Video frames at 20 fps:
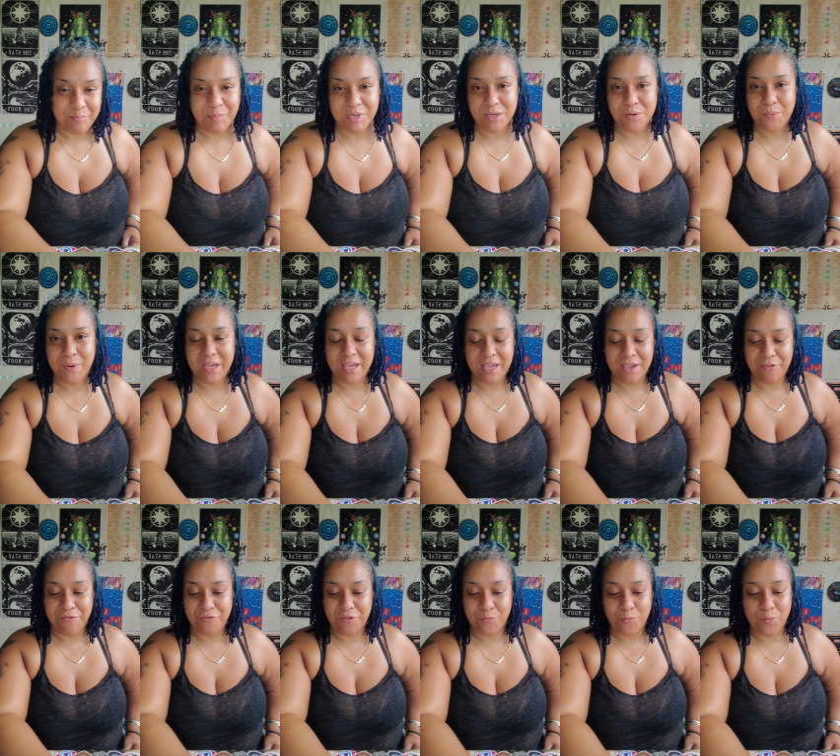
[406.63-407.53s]
me
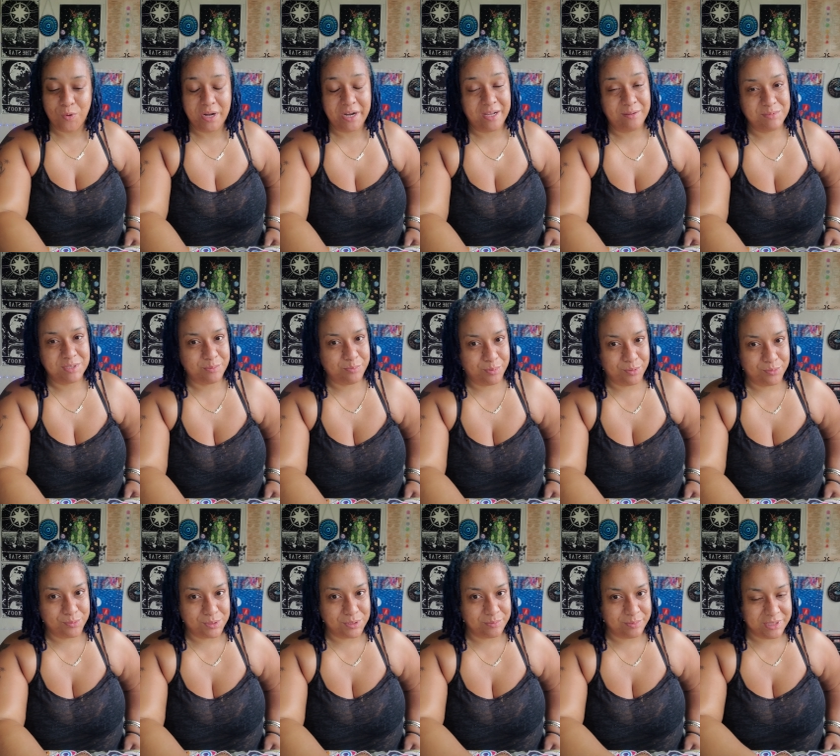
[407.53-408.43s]
away from what I'm
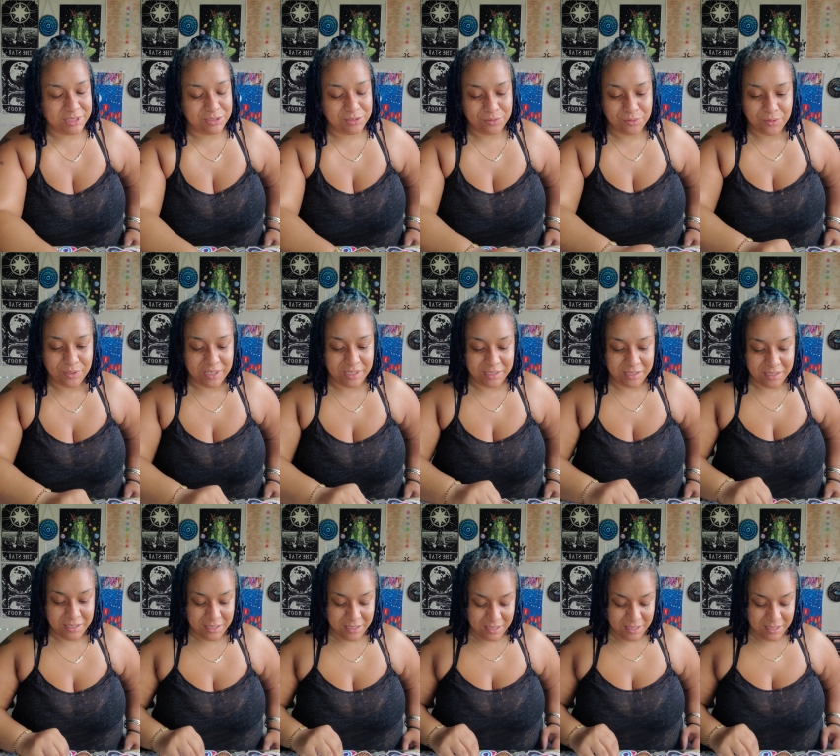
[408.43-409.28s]
supposed to be doing